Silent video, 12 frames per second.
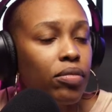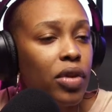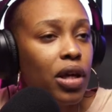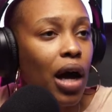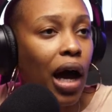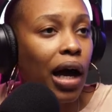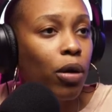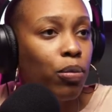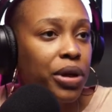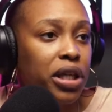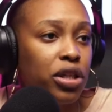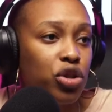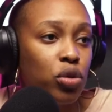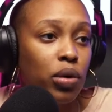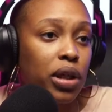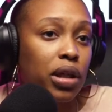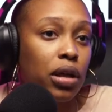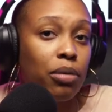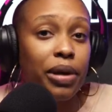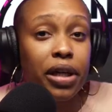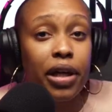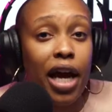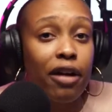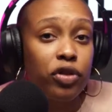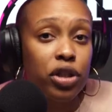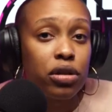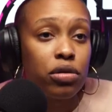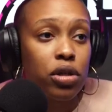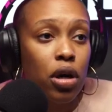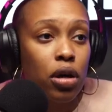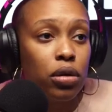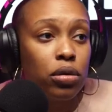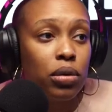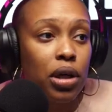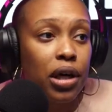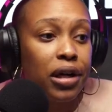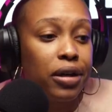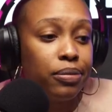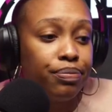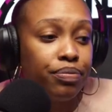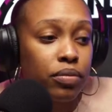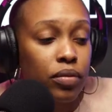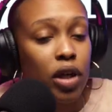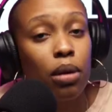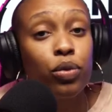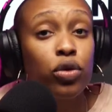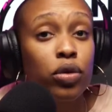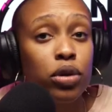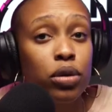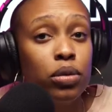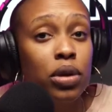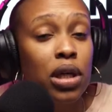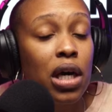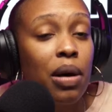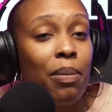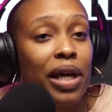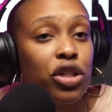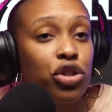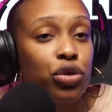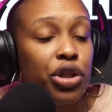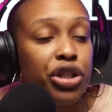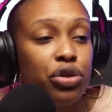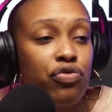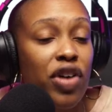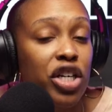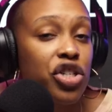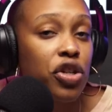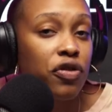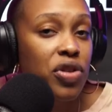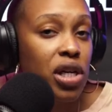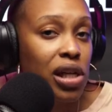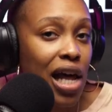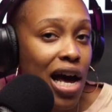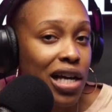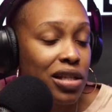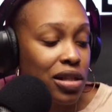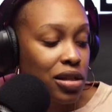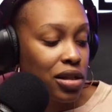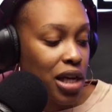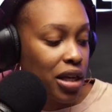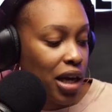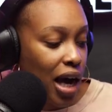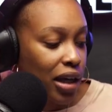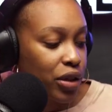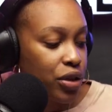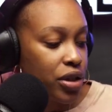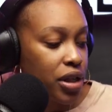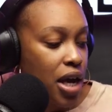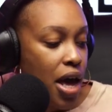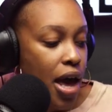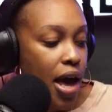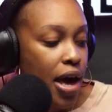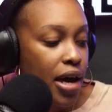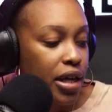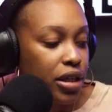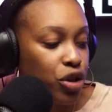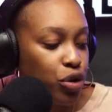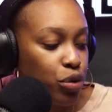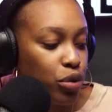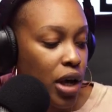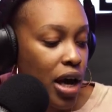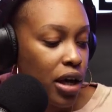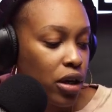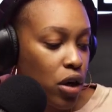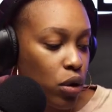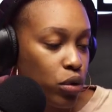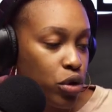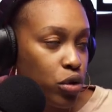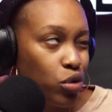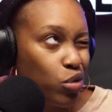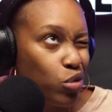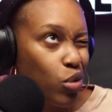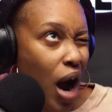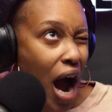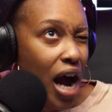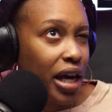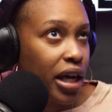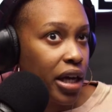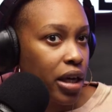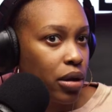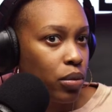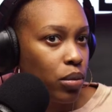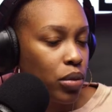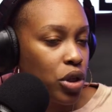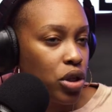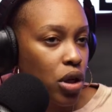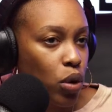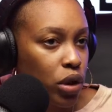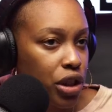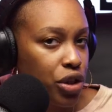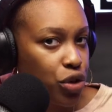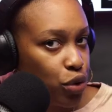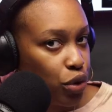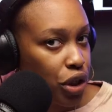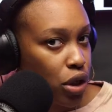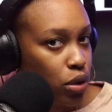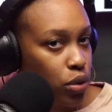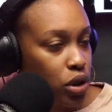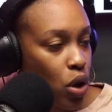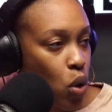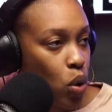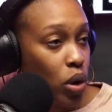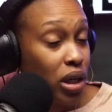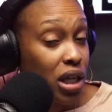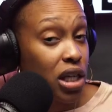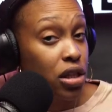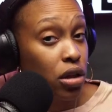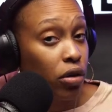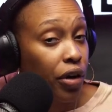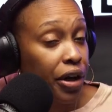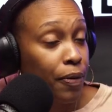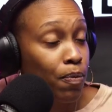I'll be doing a picnic after. So come through. Make sure you register for the class. It's $10. And you can go to I Am Yogi Studios on Instagram